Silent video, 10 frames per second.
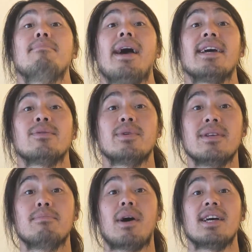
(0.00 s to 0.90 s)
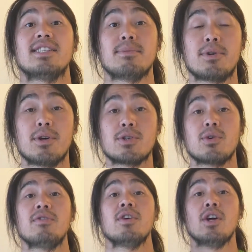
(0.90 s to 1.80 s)
bag that we did bicep curls
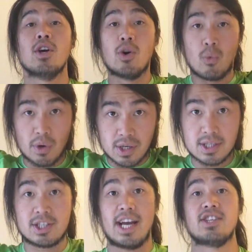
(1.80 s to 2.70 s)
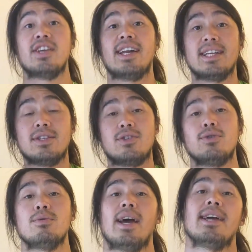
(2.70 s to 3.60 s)
with, we're gonna change that
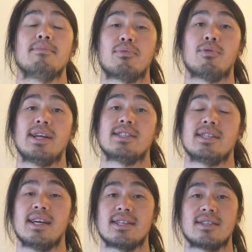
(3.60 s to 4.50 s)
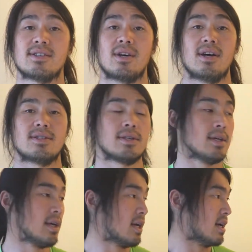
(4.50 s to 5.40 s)
into a pressing exercise.
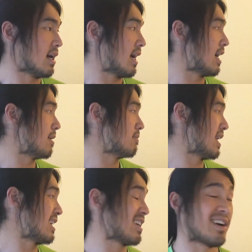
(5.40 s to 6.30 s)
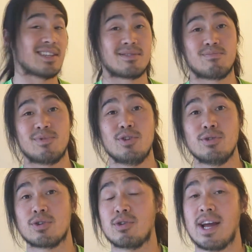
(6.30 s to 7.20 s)
And again, guys,
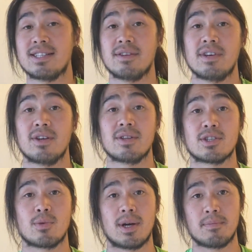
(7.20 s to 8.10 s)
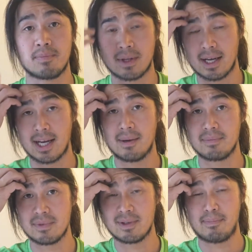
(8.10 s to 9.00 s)
use your creativity on this one.
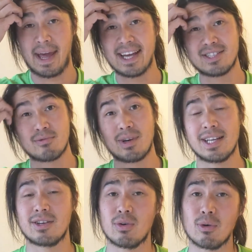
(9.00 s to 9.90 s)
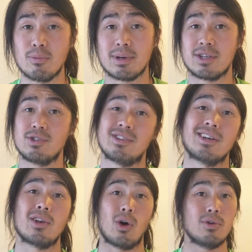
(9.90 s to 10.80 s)
The bags are really cool because you
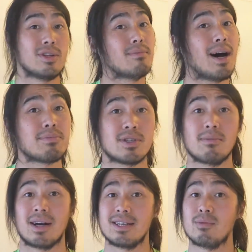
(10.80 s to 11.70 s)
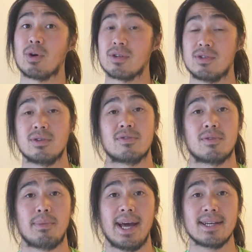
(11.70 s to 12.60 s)
can load them up, so you might need 1 or 2
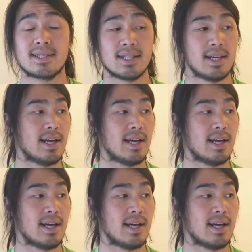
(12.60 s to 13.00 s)
different bags.